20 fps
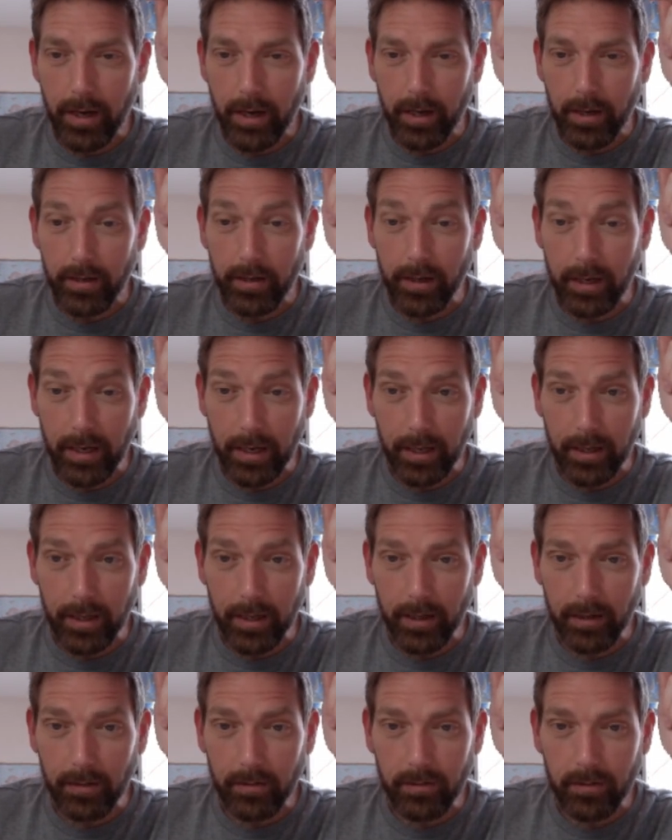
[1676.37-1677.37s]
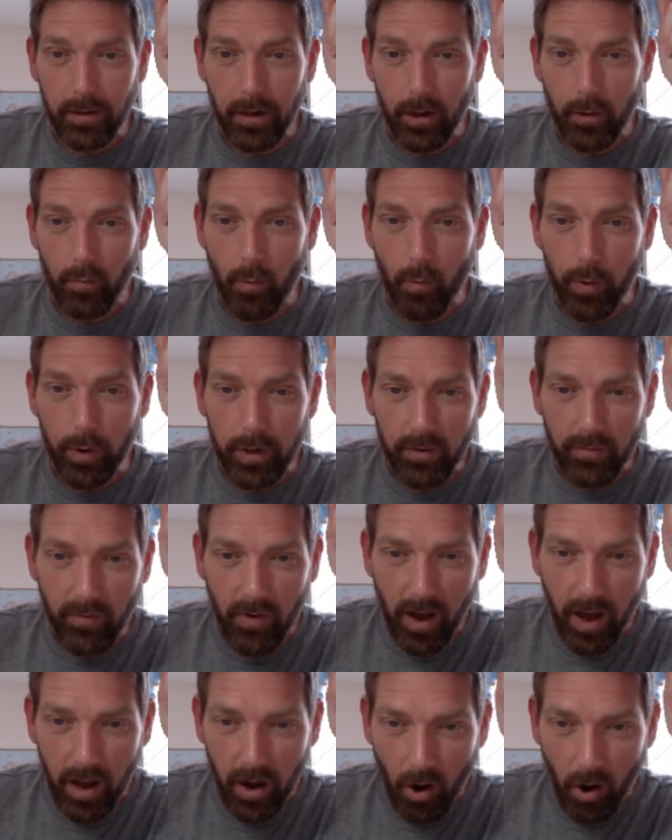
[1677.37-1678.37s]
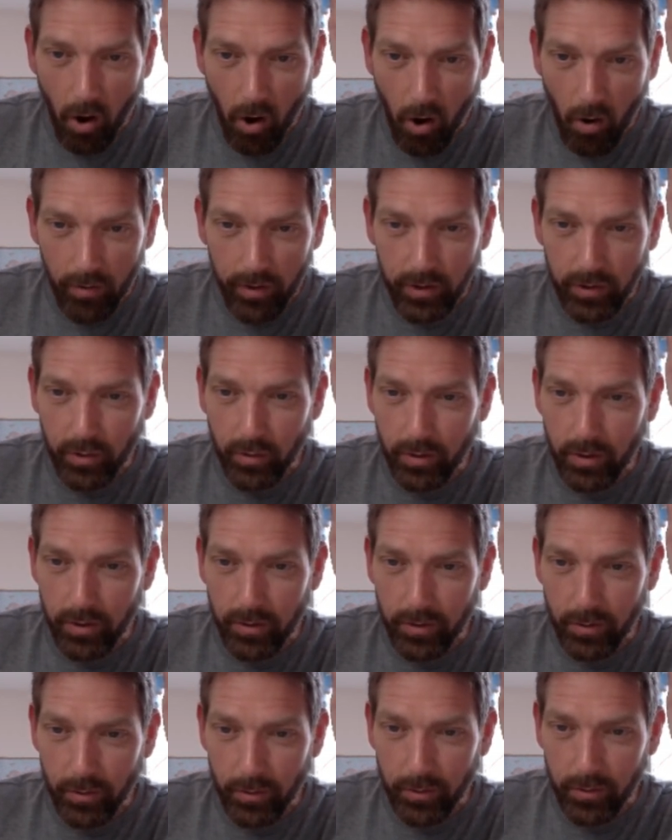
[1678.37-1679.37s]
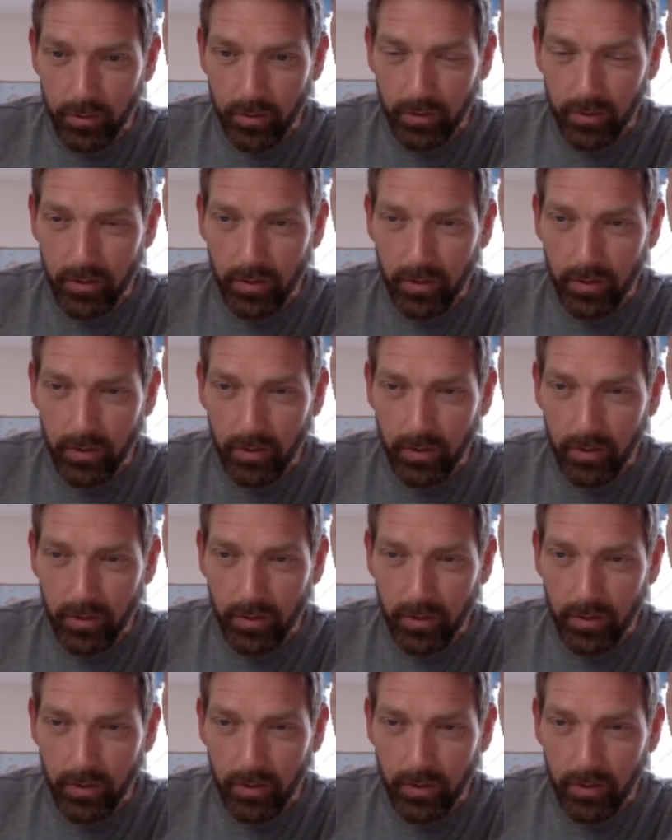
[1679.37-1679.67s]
to get this. When we divide all these units, notice